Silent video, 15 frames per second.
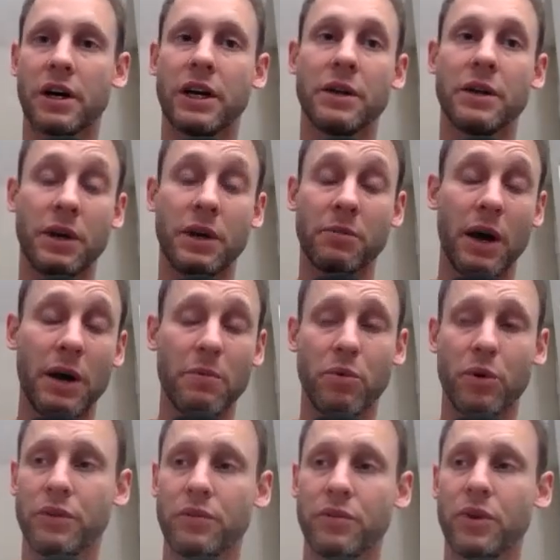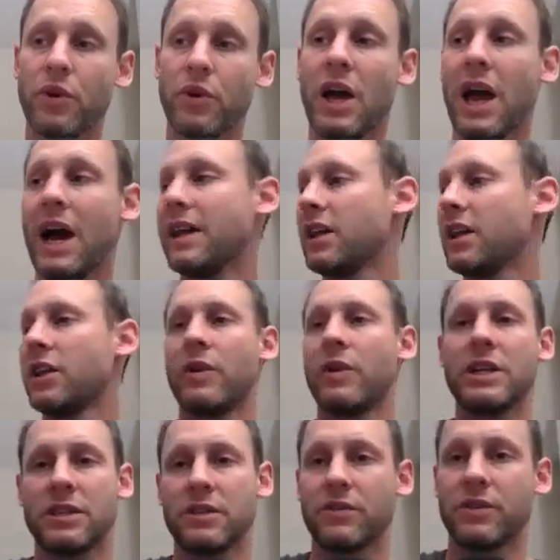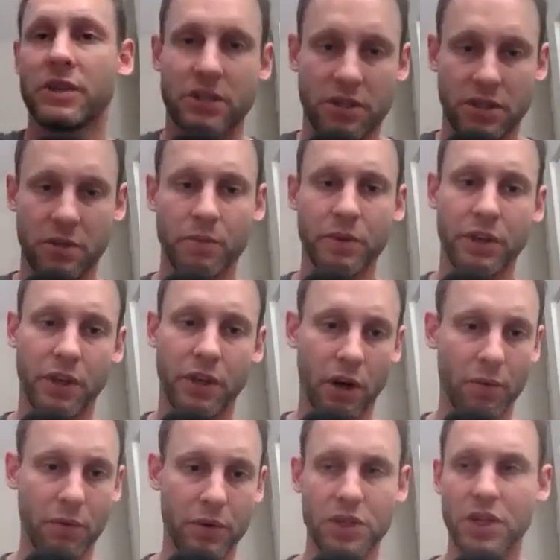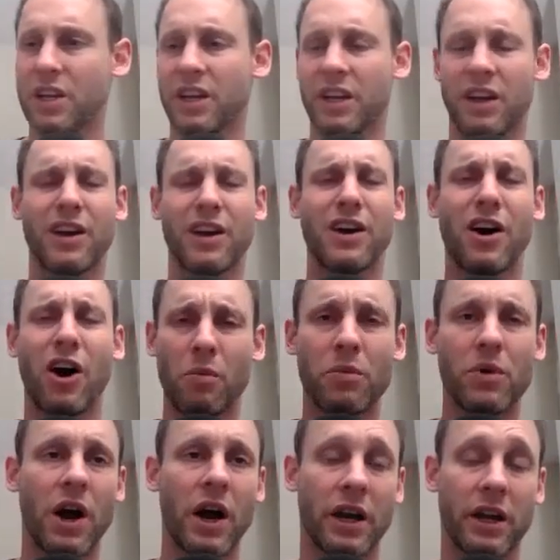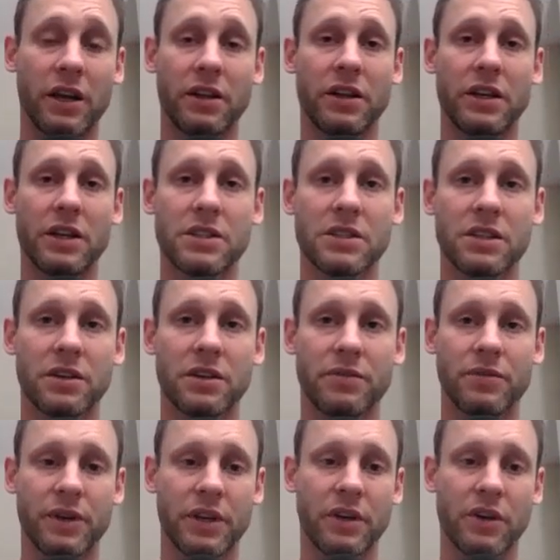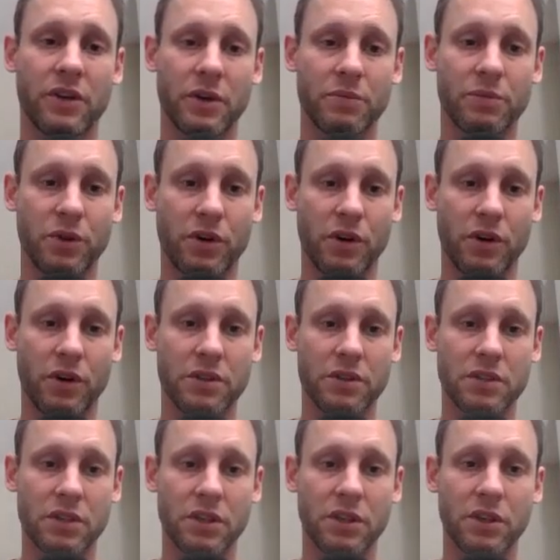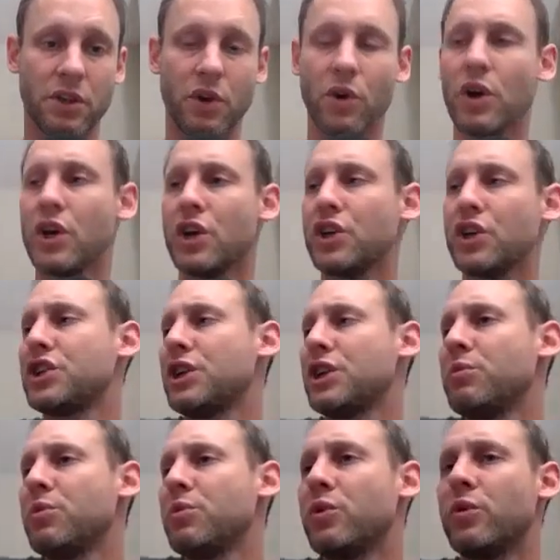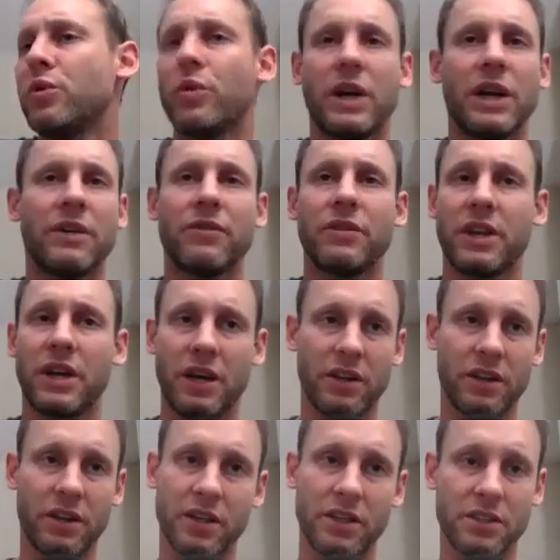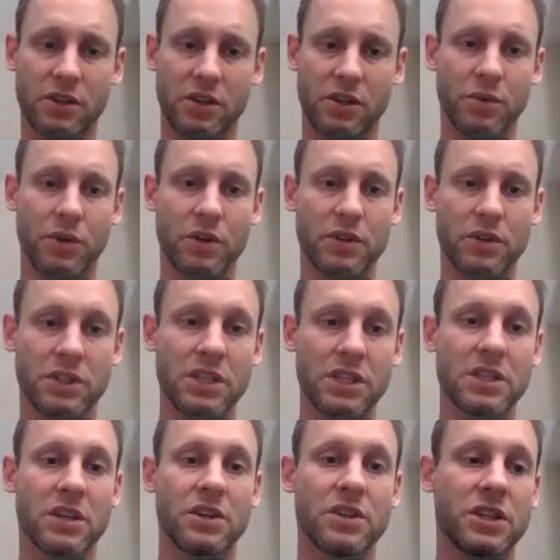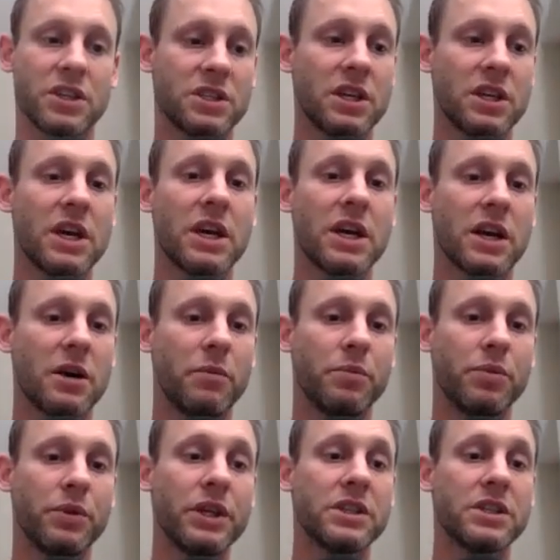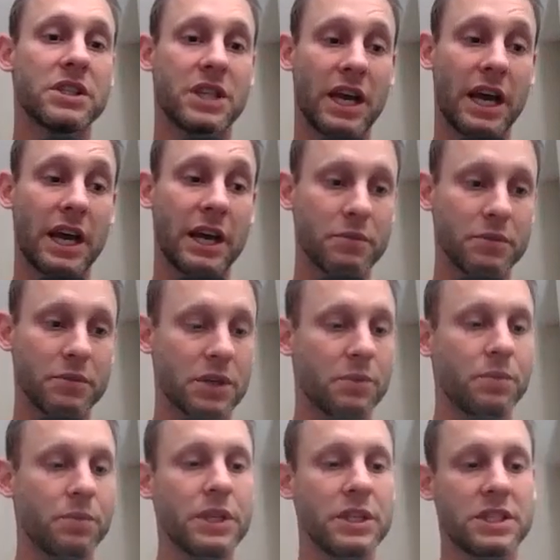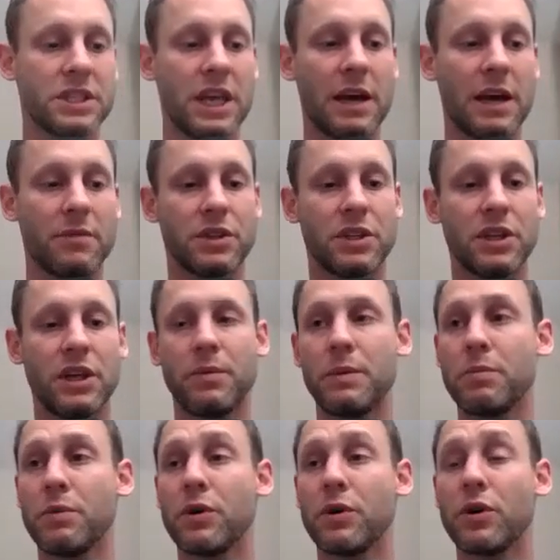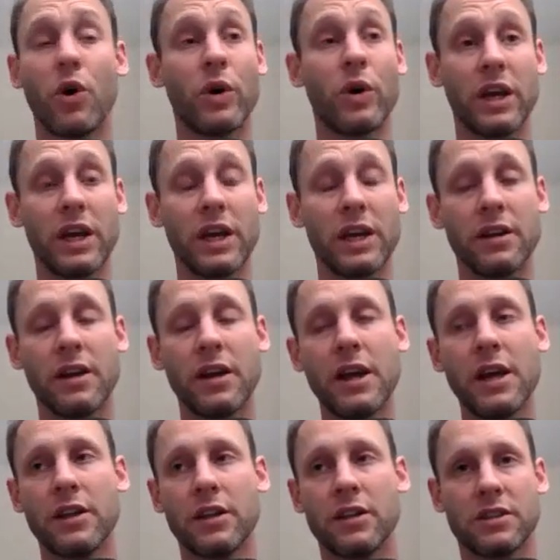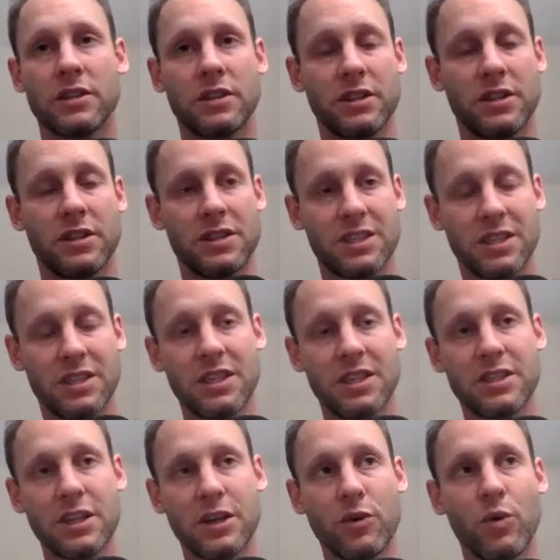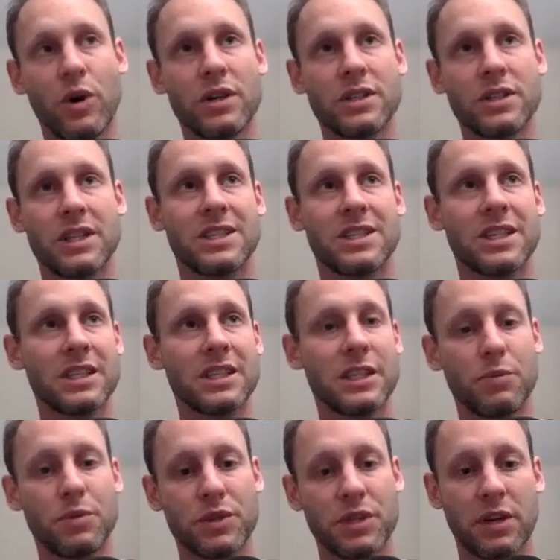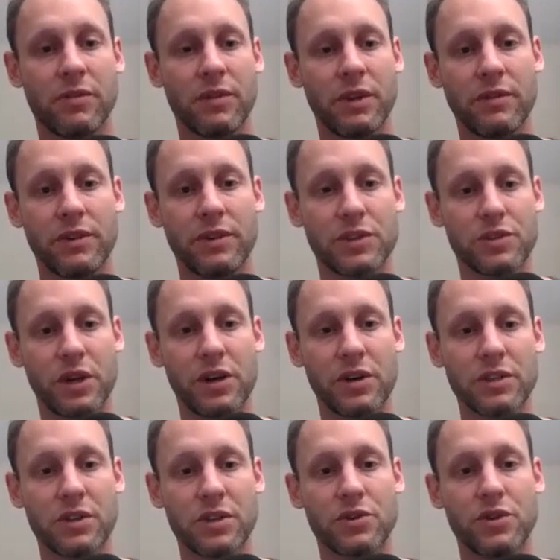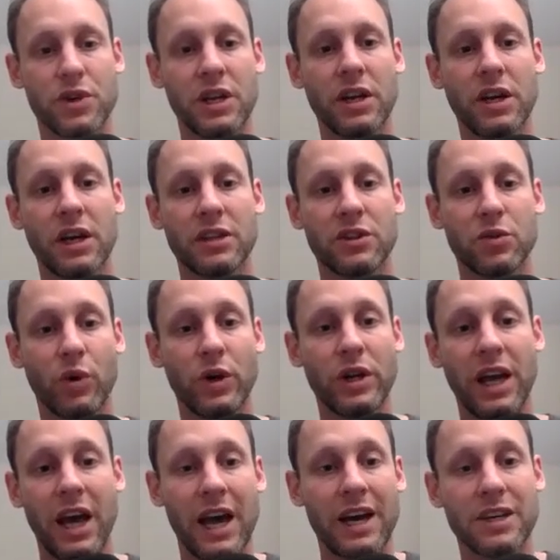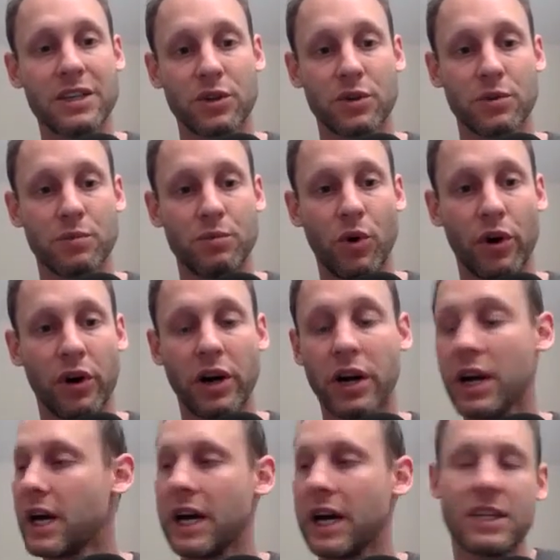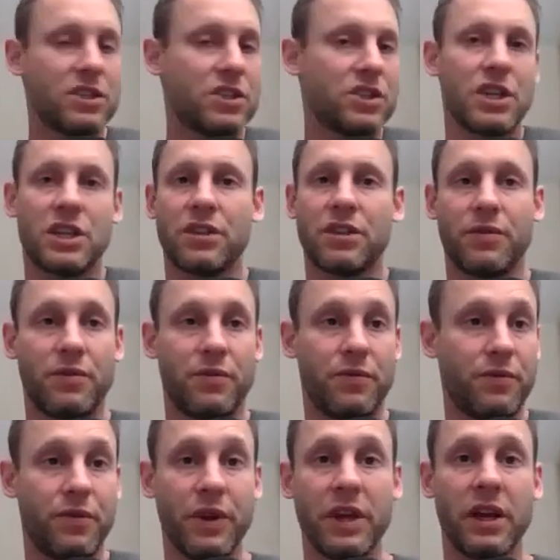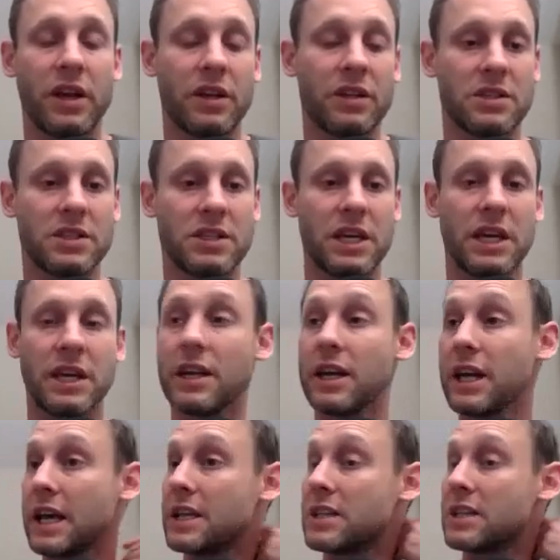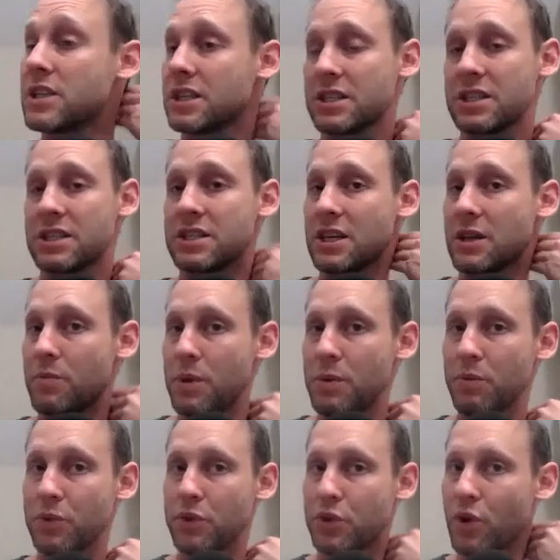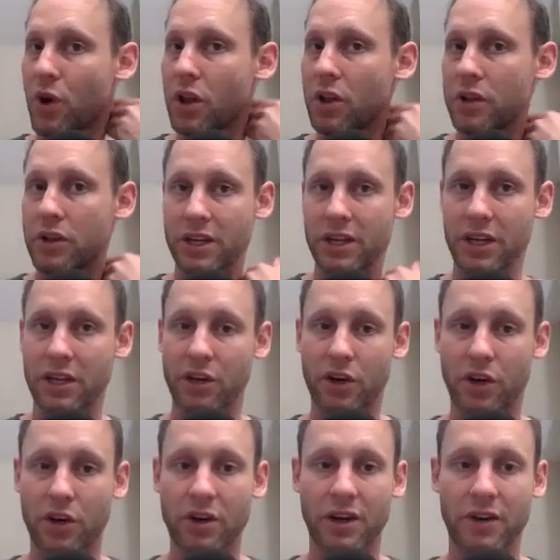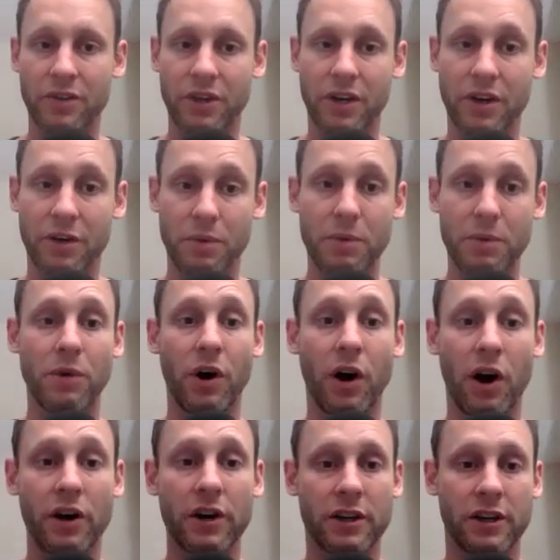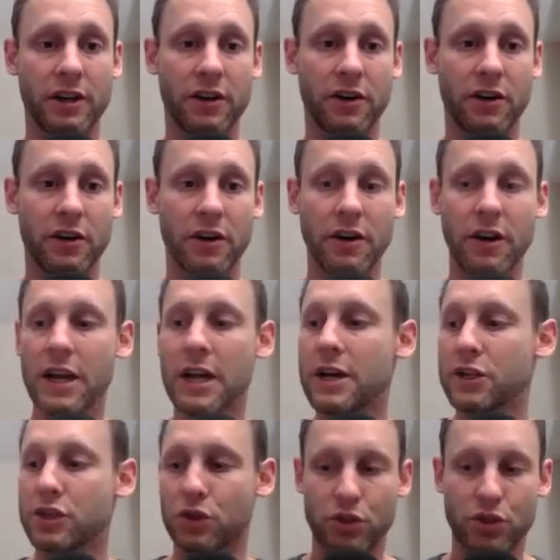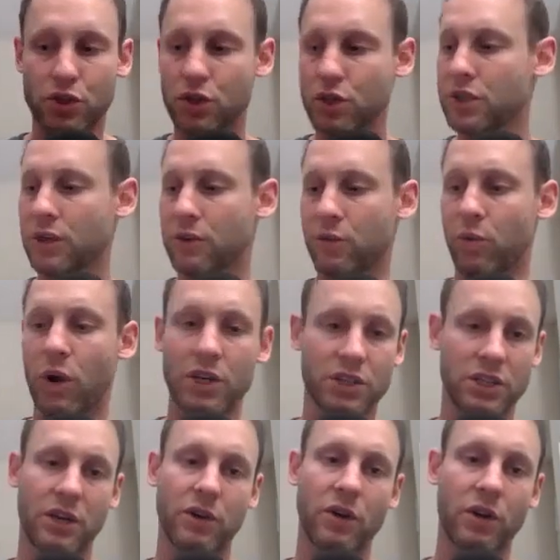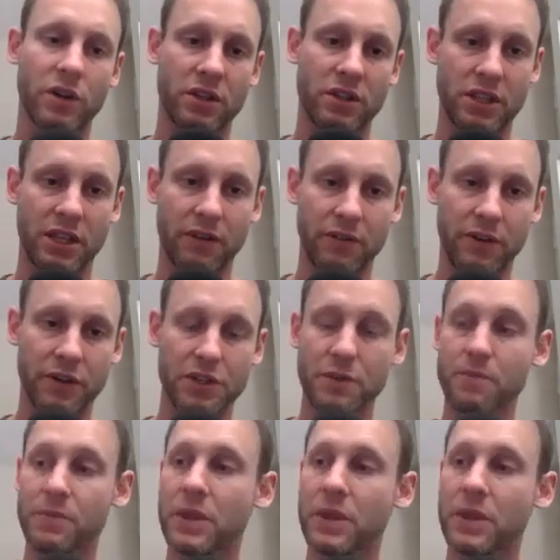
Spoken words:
In my point of view, and then the rest of it is complete garbage. Like Rocket is a freaking cryptocurrency, Shibu, whatever the hell it is, a cryptocurrency. These are just complete scams. And you have people going in. The statistic was that 60% of leverage traders are trading at 20x or more. It's just freaking insane. It's just insane. People, you all are going to get hurt out there. People are going to get hurt. So it's good to have washed out all this leverage.